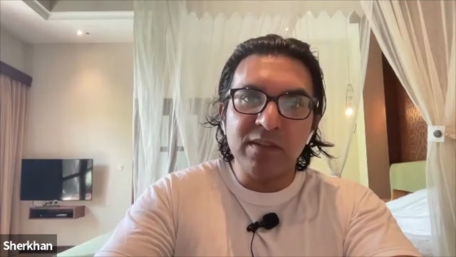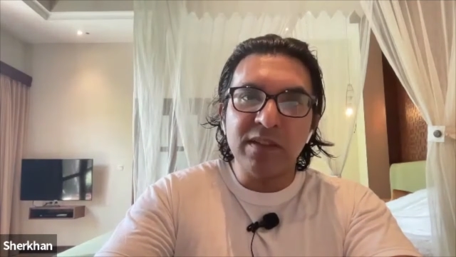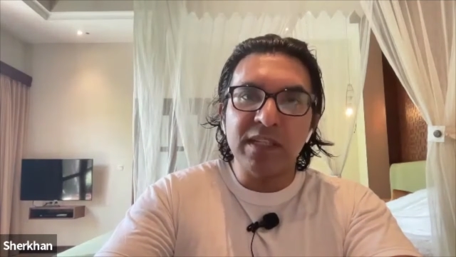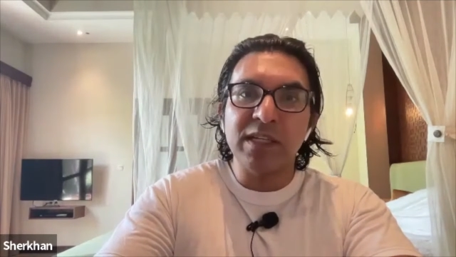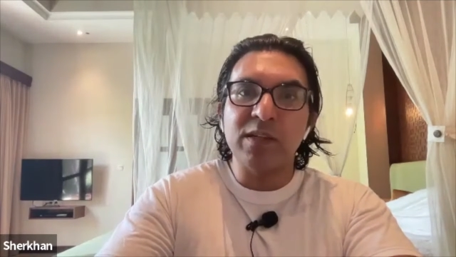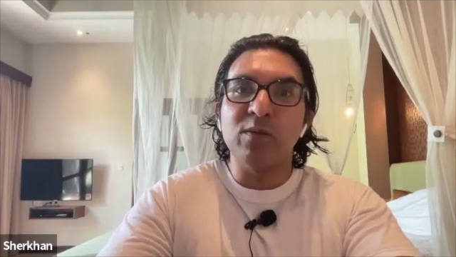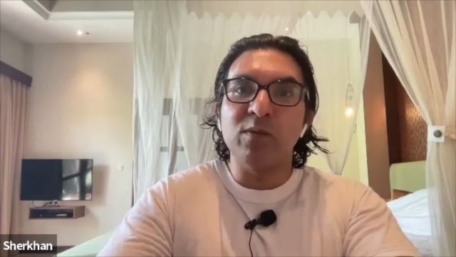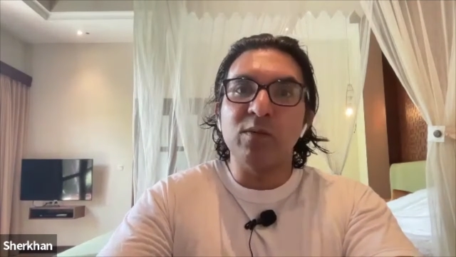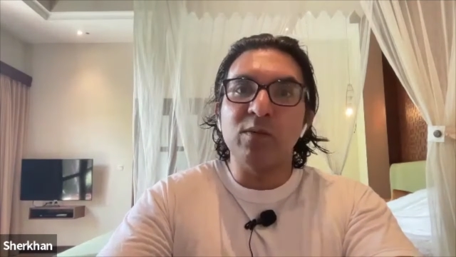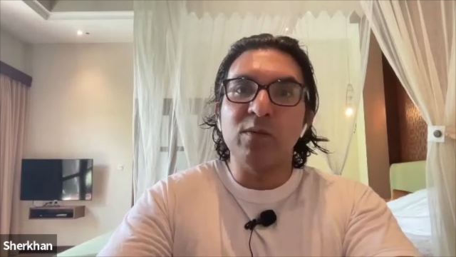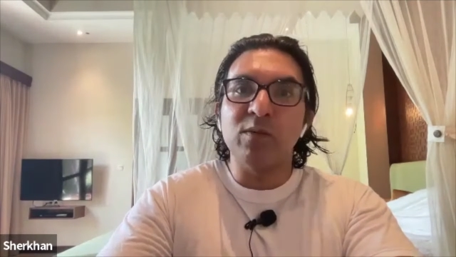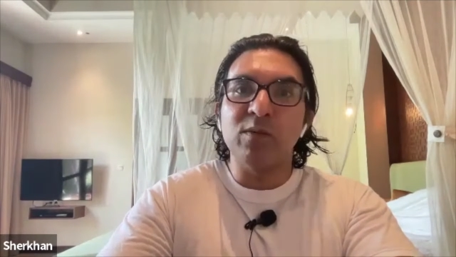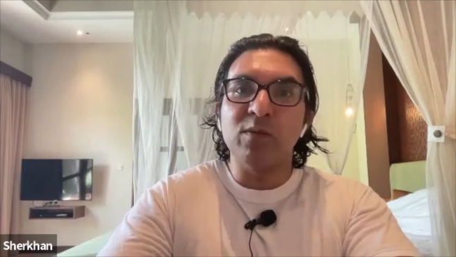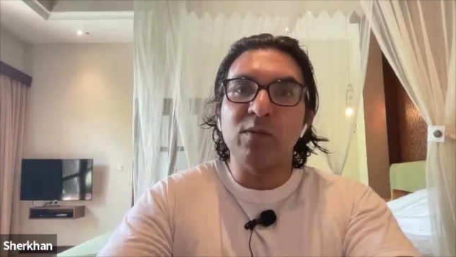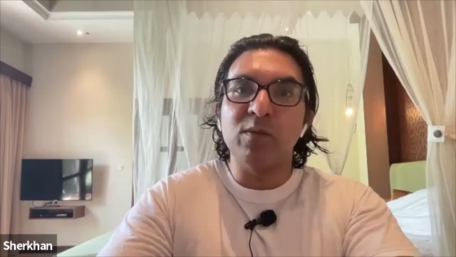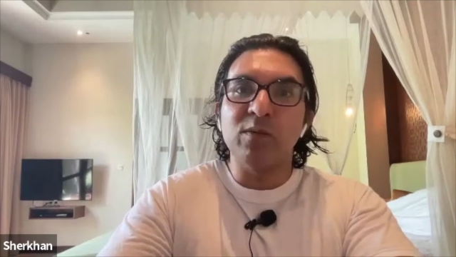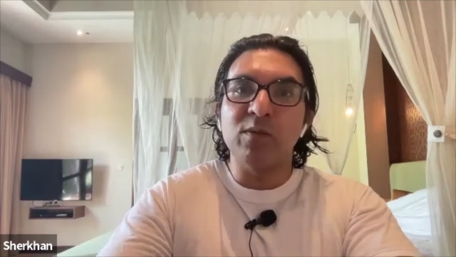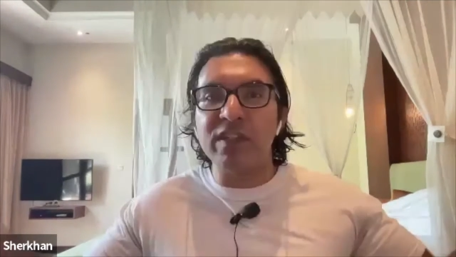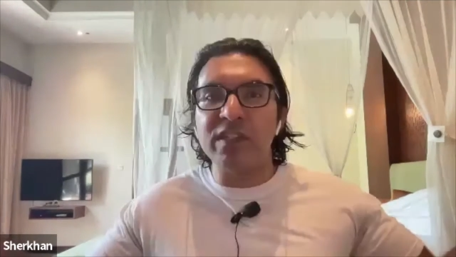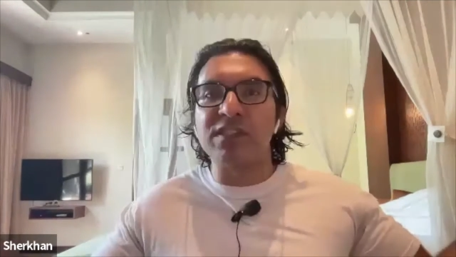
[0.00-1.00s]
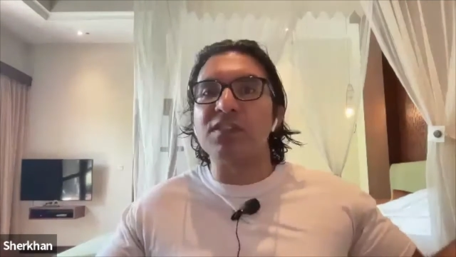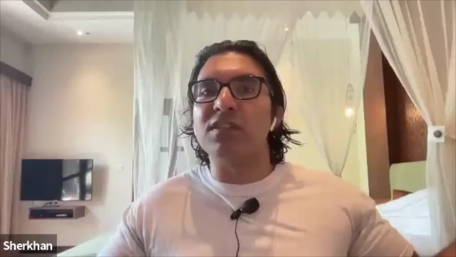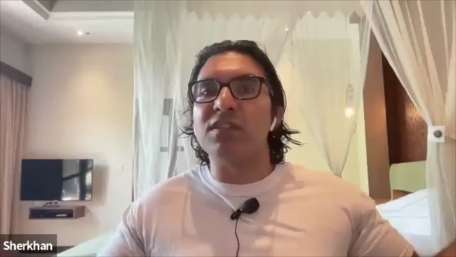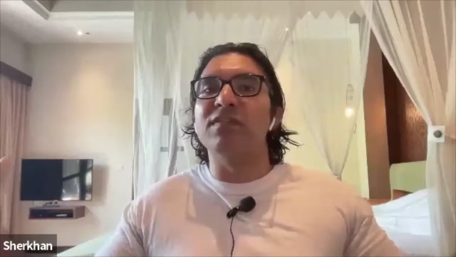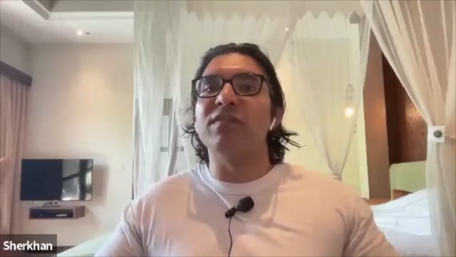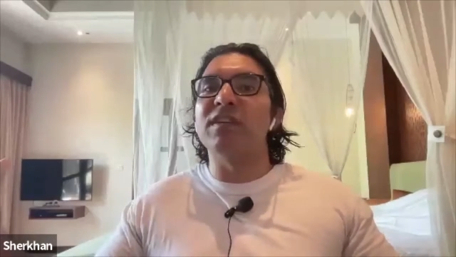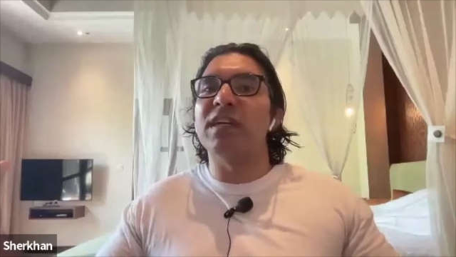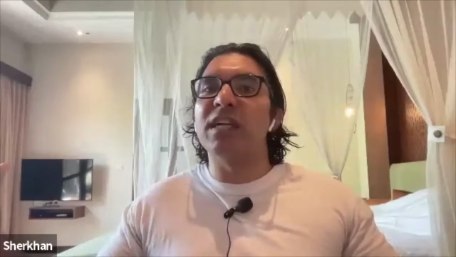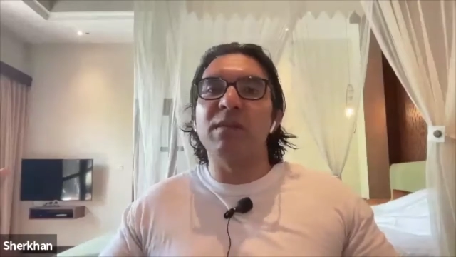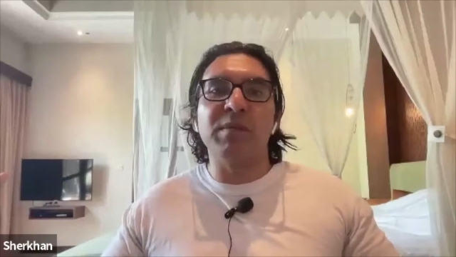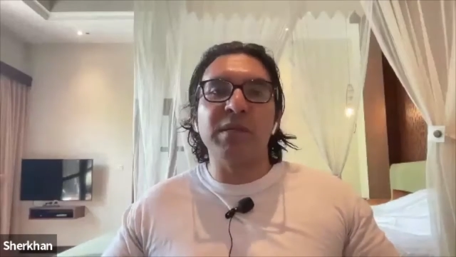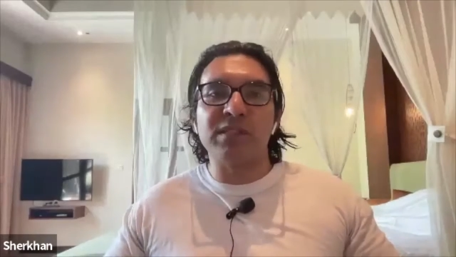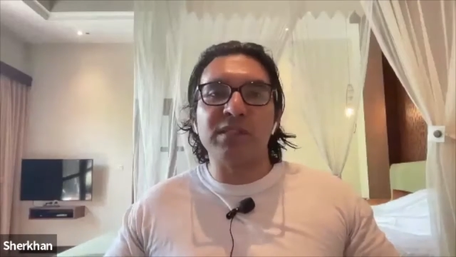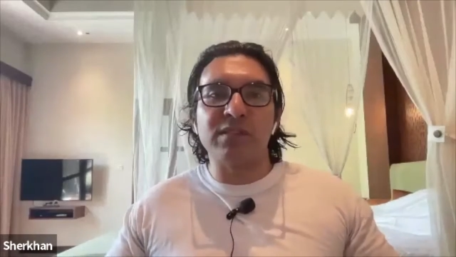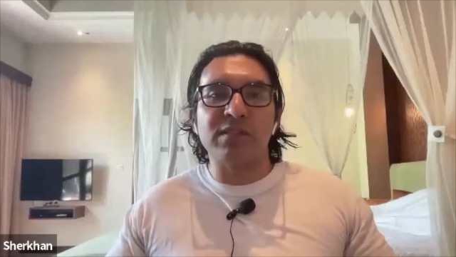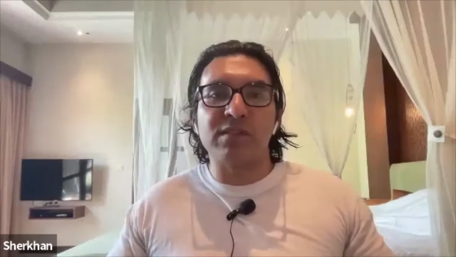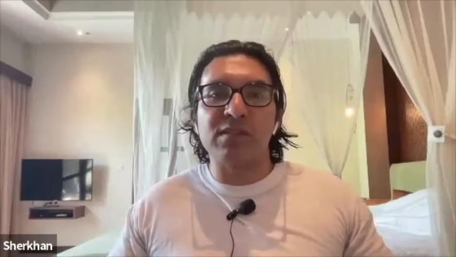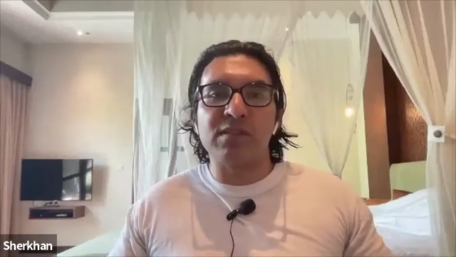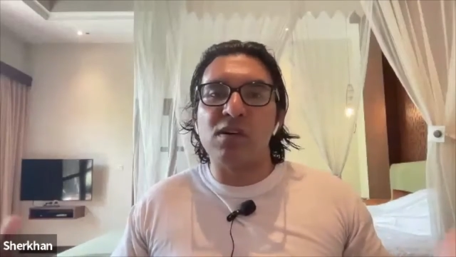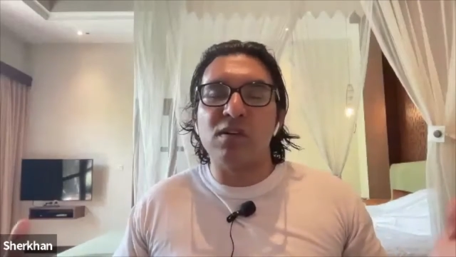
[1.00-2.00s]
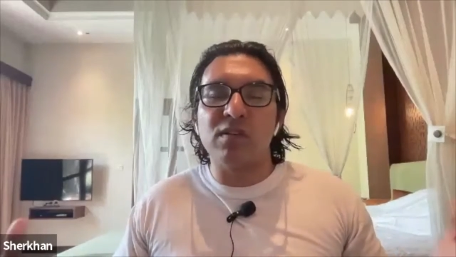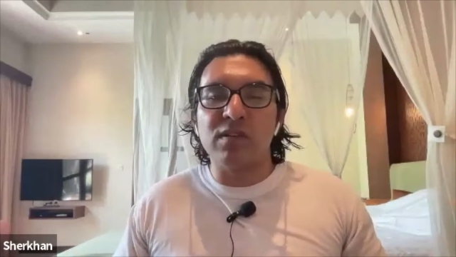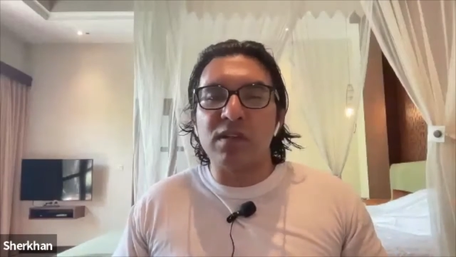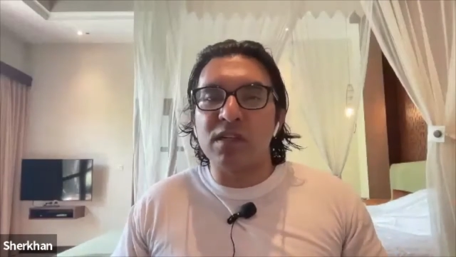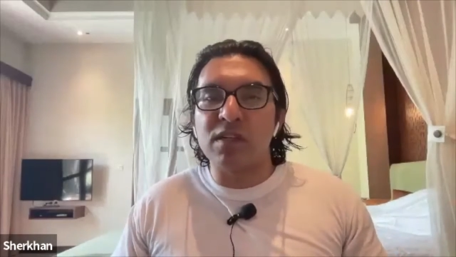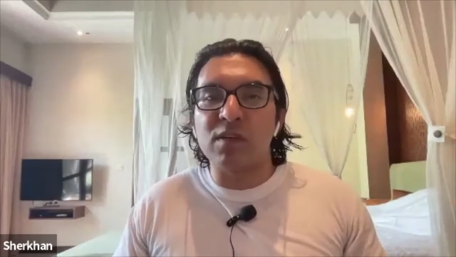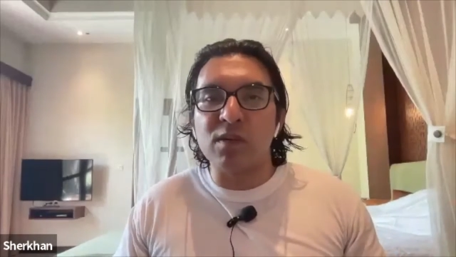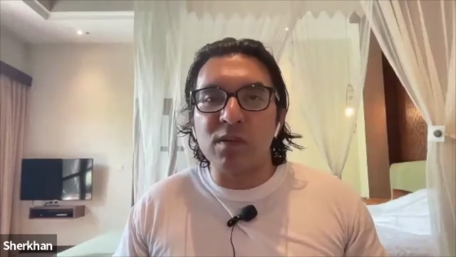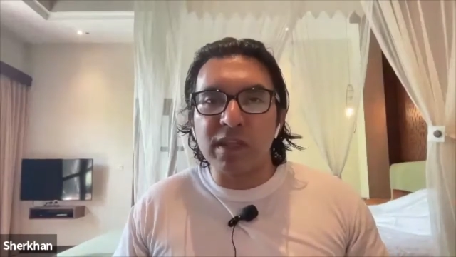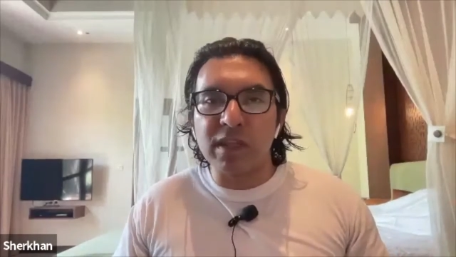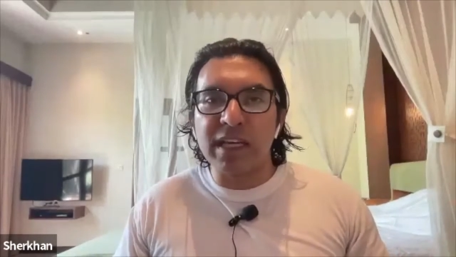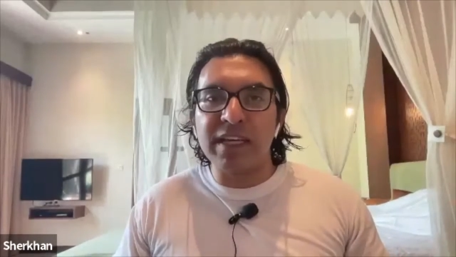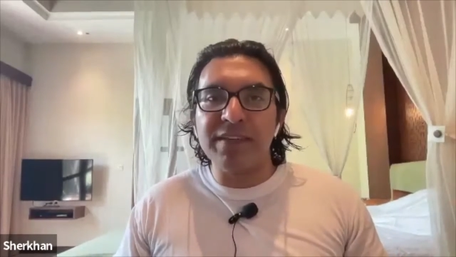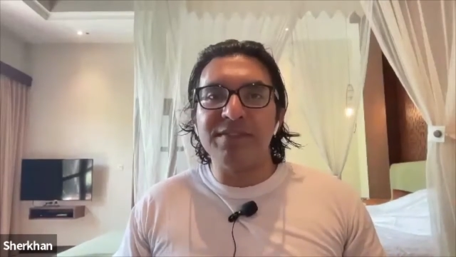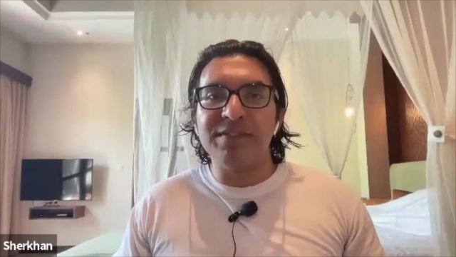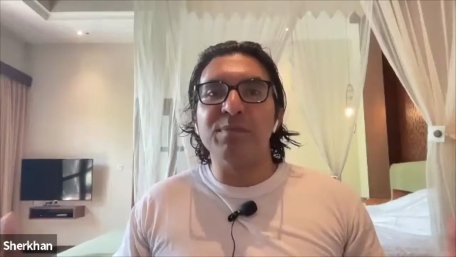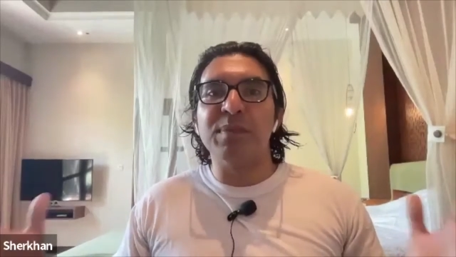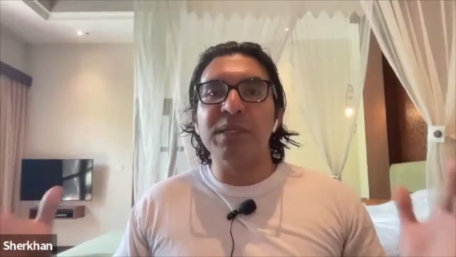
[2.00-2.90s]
Like we're in physical environments all our whole lives,